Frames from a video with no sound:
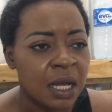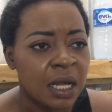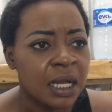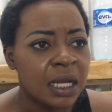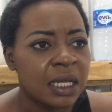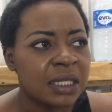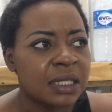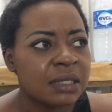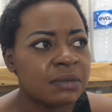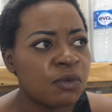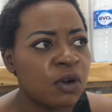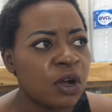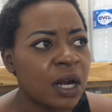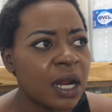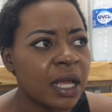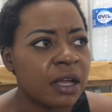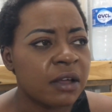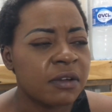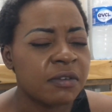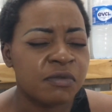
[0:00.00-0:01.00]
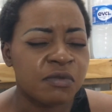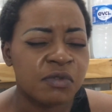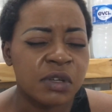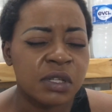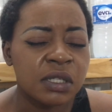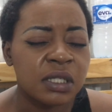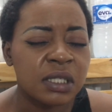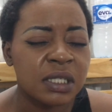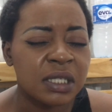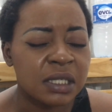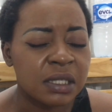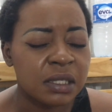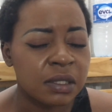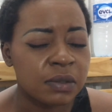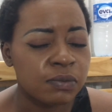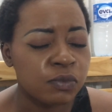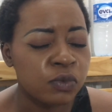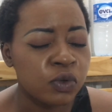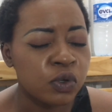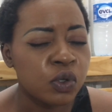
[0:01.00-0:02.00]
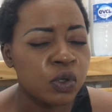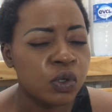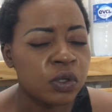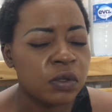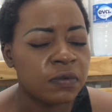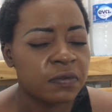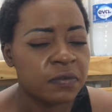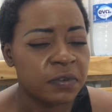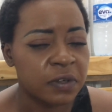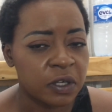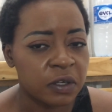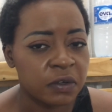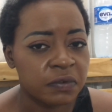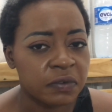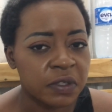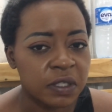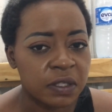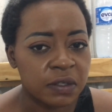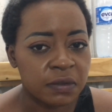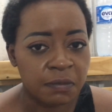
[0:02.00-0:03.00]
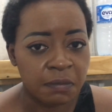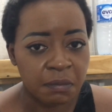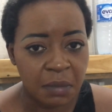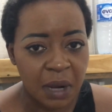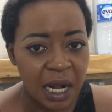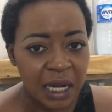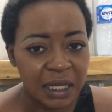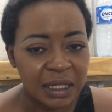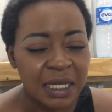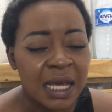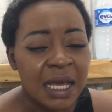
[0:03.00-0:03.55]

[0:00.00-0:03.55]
It's more like a really smooth velvet matte.